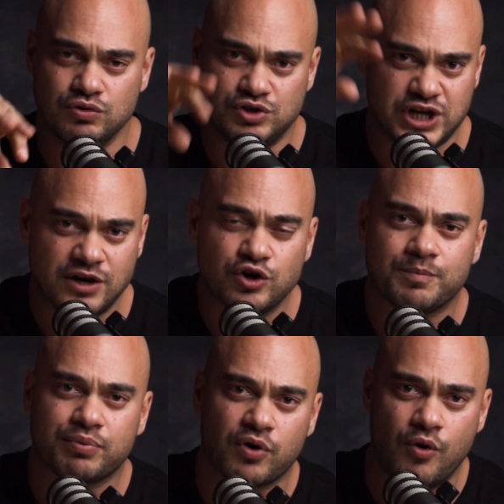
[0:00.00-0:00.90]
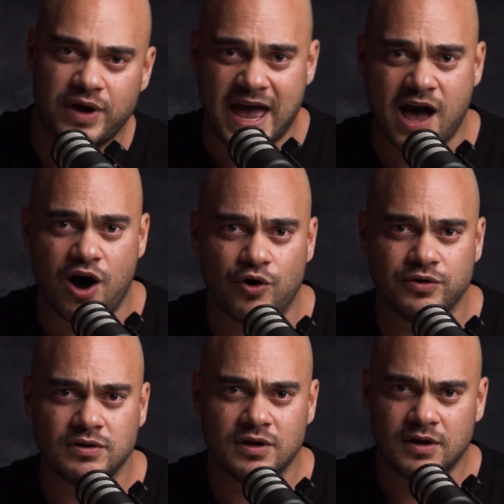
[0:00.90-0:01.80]
gender
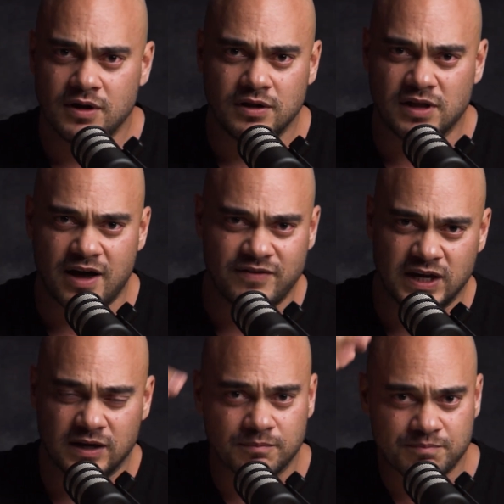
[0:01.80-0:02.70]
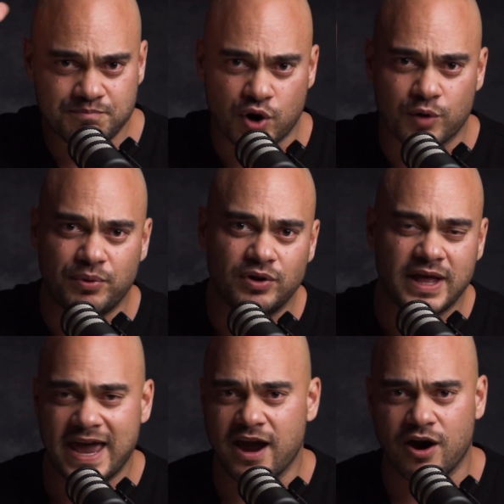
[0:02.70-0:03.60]
pronoun loving, purple
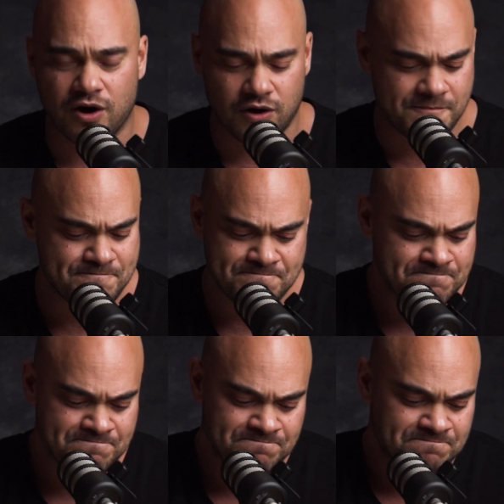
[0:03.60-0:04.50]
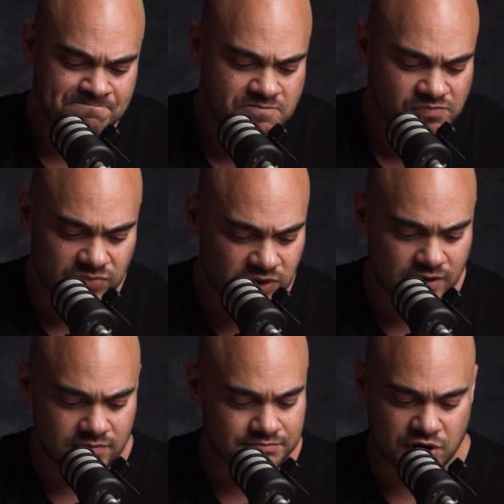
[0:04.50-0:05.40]
hair,
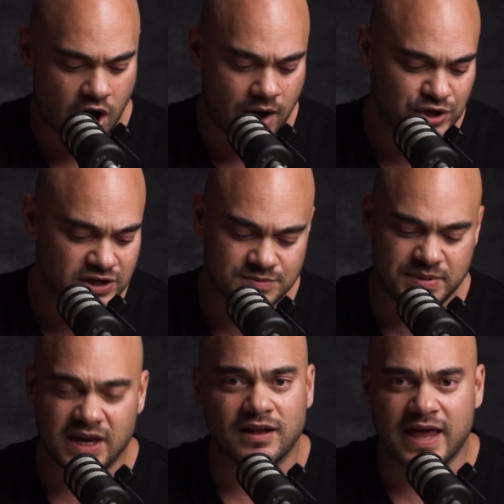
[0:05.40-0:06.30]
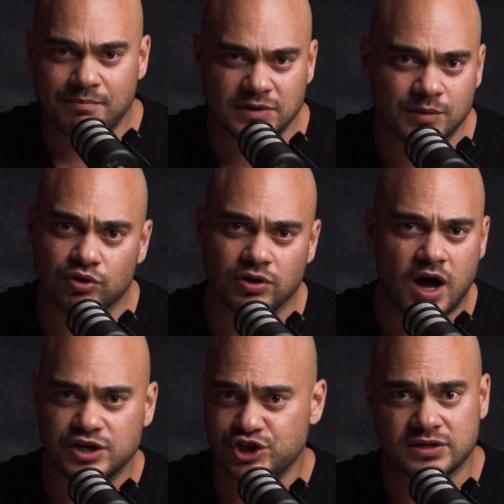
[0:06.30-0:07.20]
communist, BLM, liberal
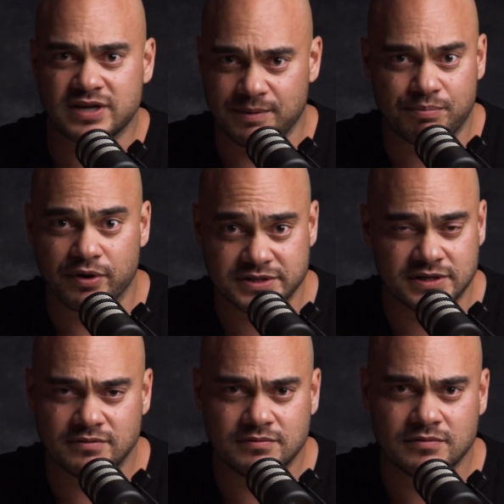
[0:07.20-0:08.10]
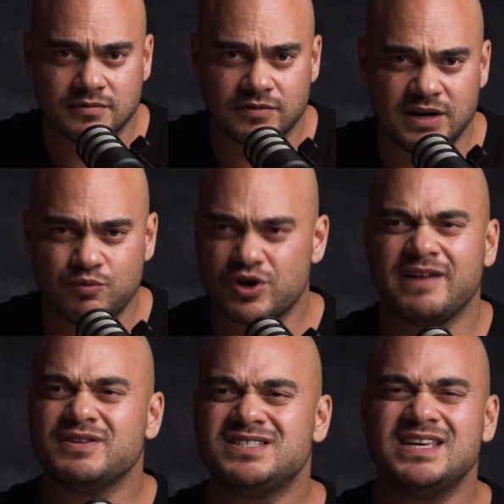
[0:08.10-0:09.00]
logic type person. Right? We're not
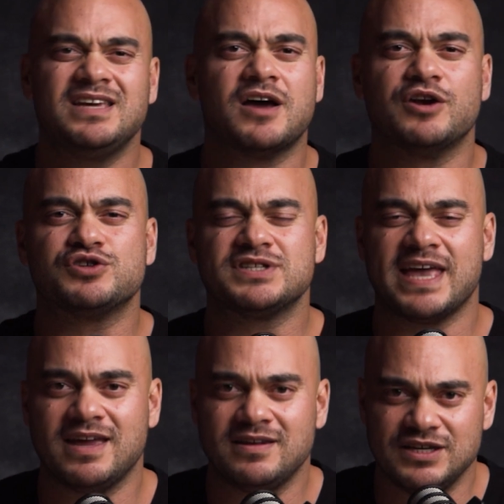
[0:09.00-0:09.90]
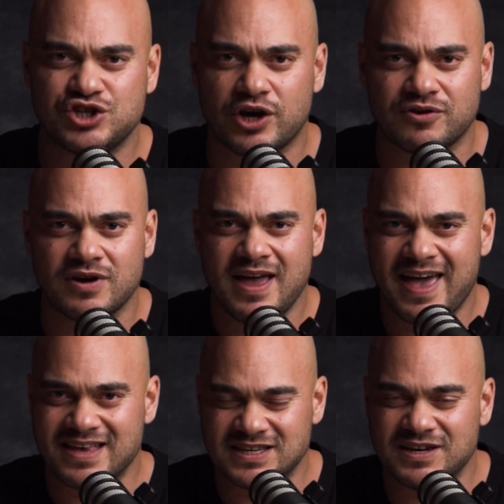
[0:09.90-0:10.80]
even seeking to understand each other
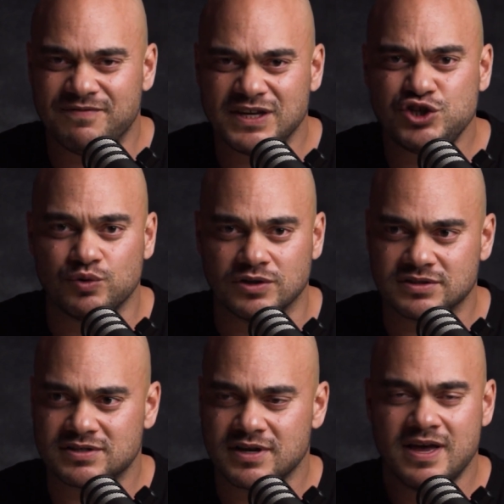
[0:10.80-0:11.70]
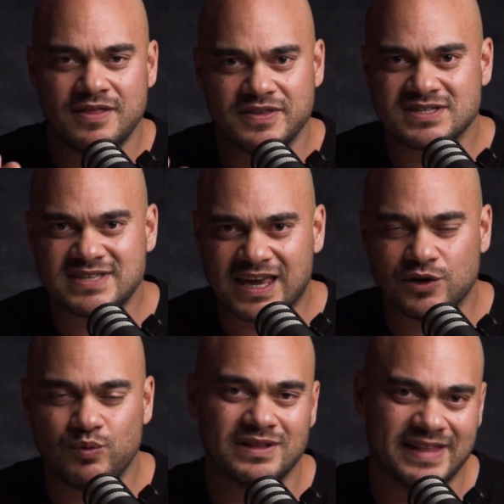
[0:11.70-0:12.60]
as individuals the second
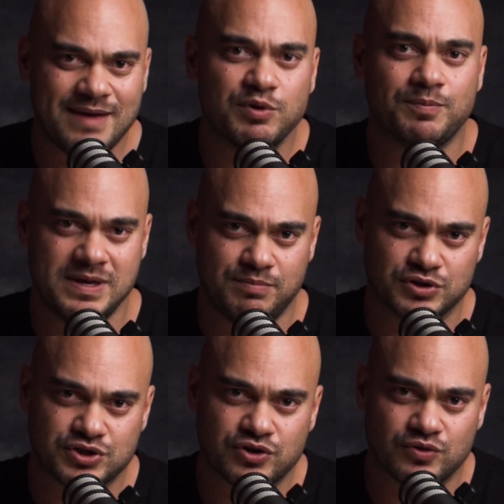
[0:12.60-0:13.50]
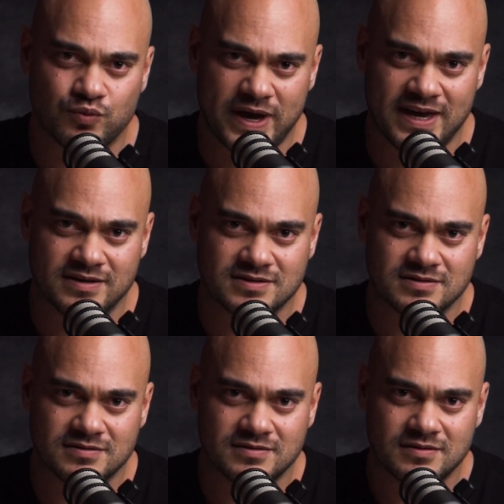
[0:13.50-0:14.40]
we label people certain ways.
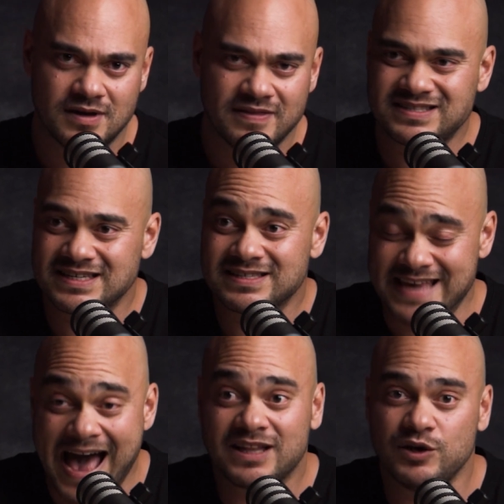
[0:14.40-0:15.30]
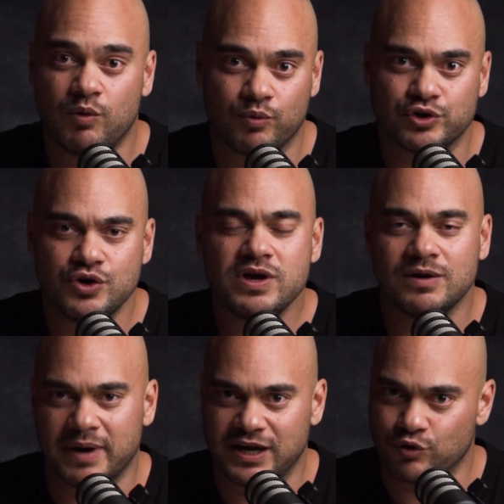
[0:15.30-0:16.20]
That's exactly what we're doing
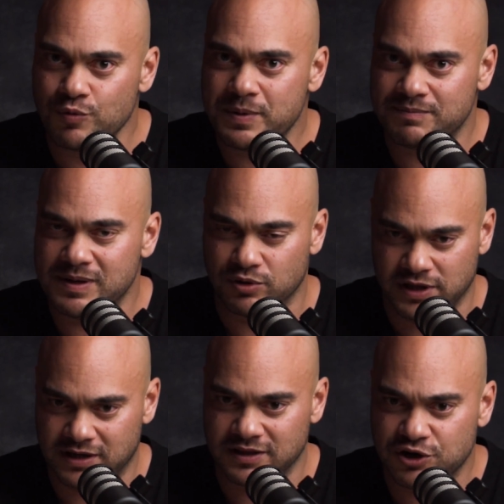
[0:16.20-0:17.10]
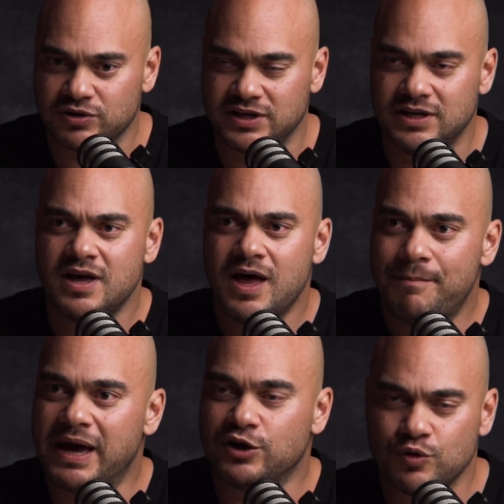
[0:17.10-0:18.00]
by grouping people. Like literally
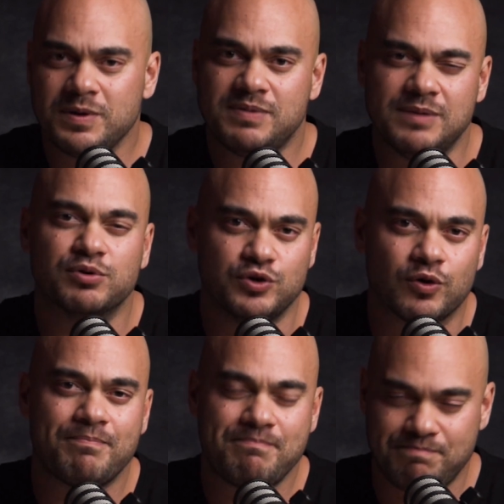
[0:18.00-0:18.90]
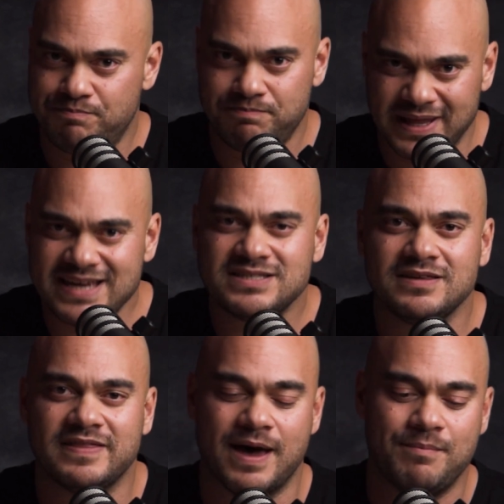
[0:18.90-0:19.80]
by grouping people, you are placing
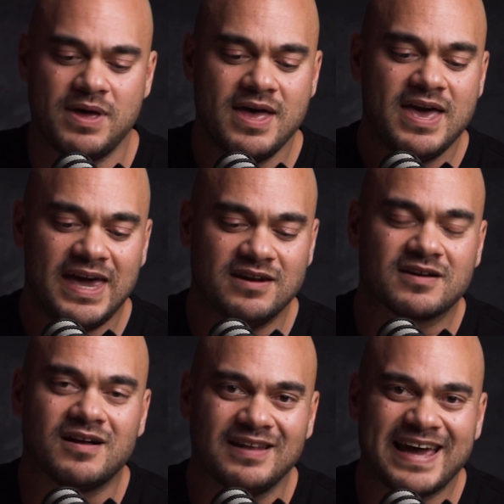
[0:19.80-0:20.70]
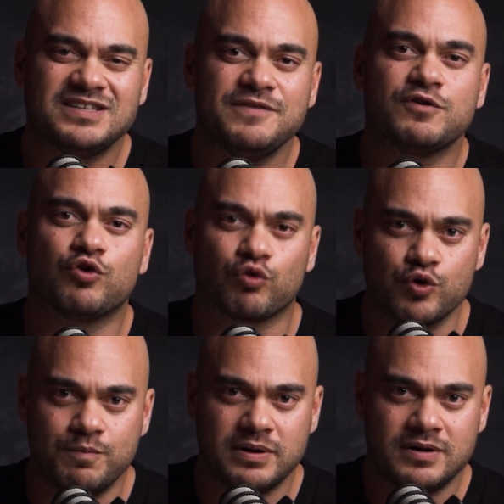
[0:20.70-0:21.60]
them in a collective
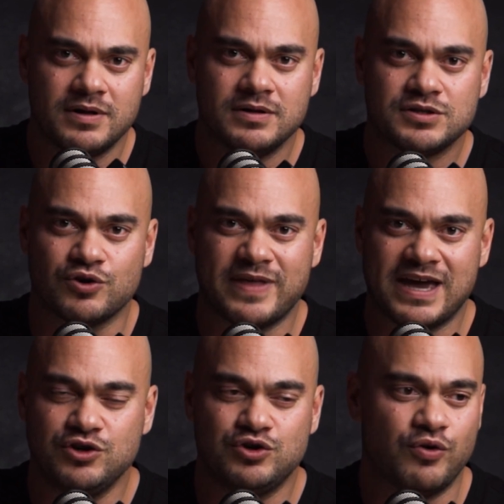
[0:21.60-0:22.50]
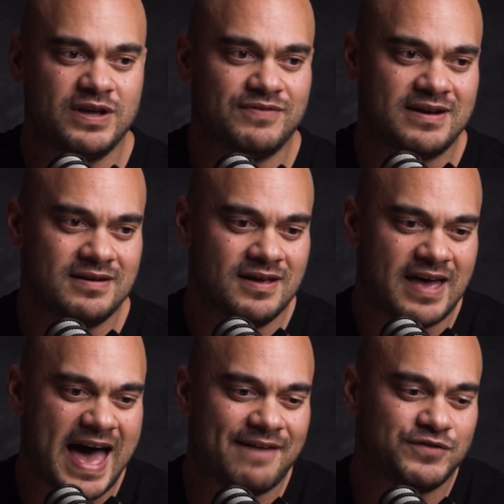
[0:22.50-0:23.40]
group so that you don't even
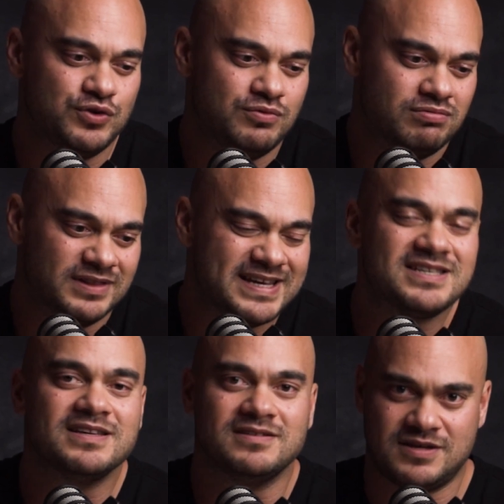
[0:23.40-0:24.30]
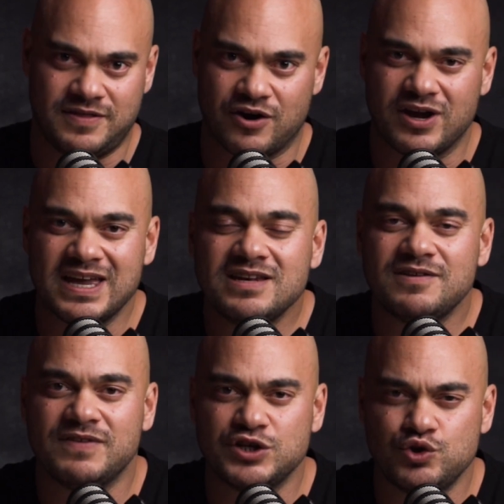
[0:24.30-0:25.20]
have to listen to their
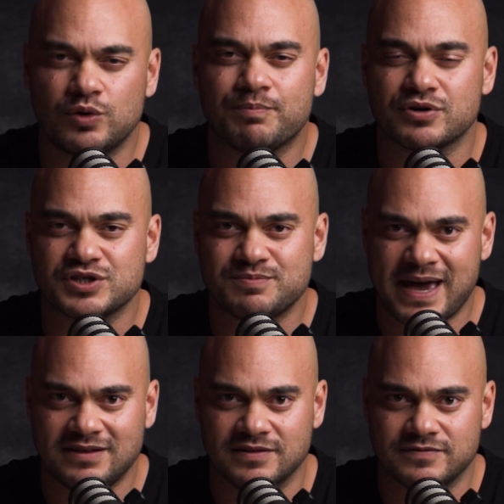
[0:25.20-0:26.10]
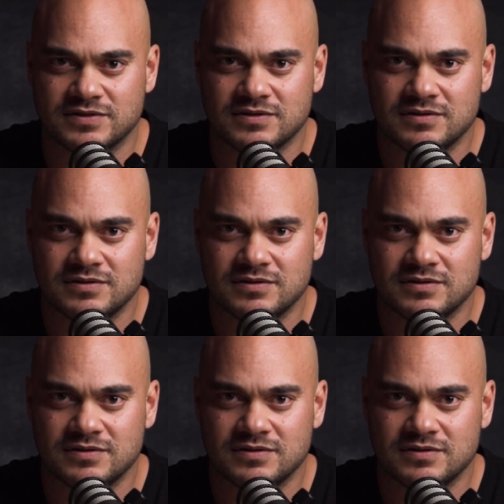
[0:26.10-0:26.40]
individual perspectives.